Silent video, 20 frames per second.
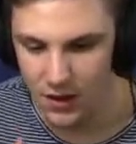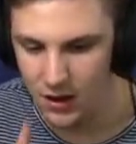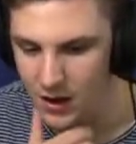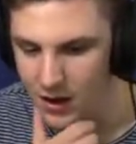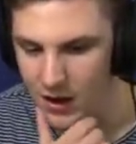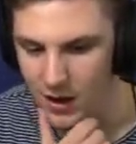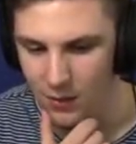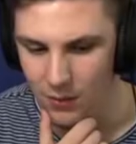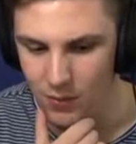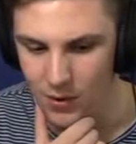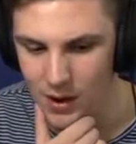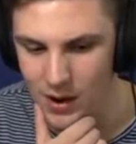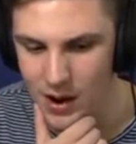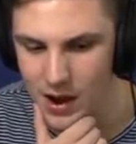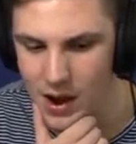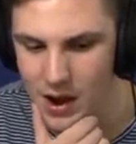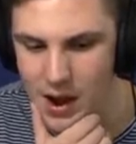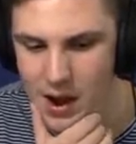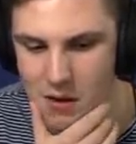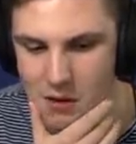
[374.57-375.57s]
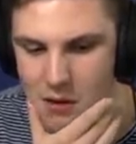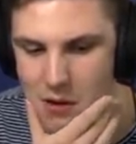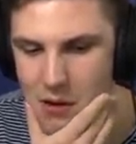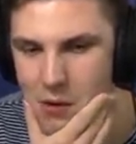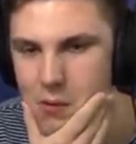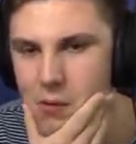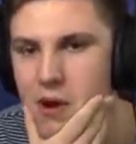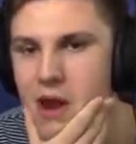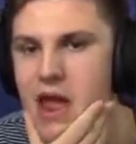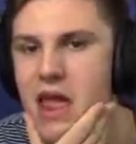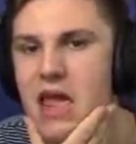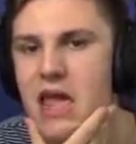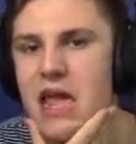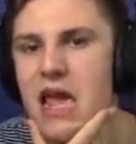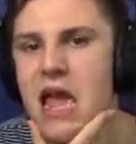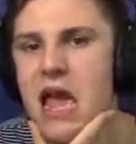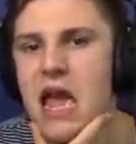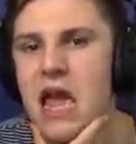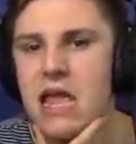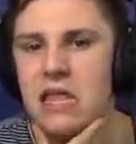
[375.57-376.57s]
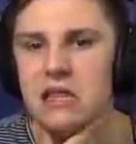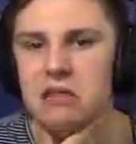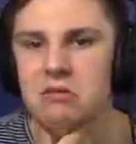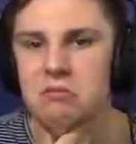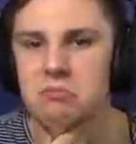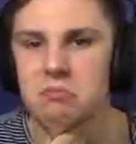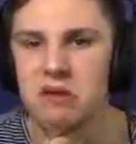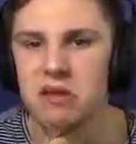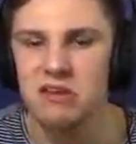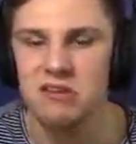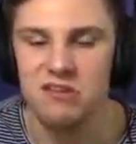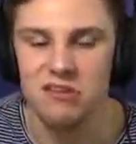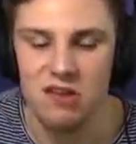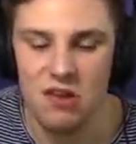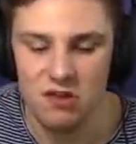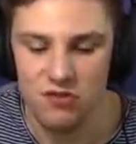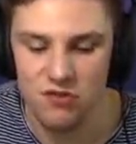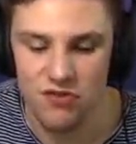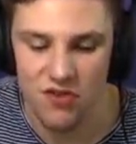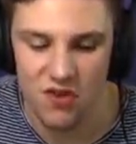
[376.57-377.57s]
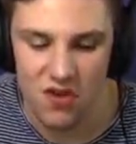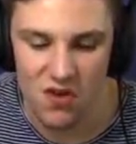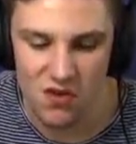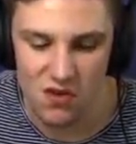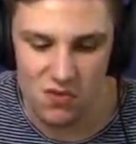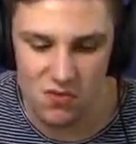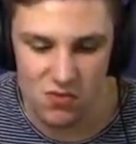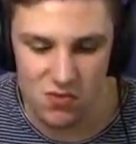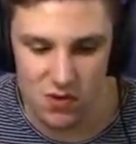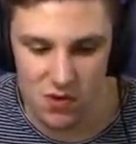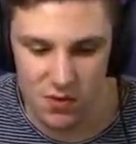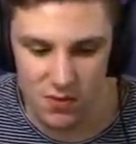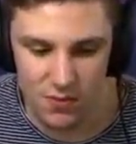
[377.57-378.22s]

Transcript: Alright, where are we heading, Mr. Joe?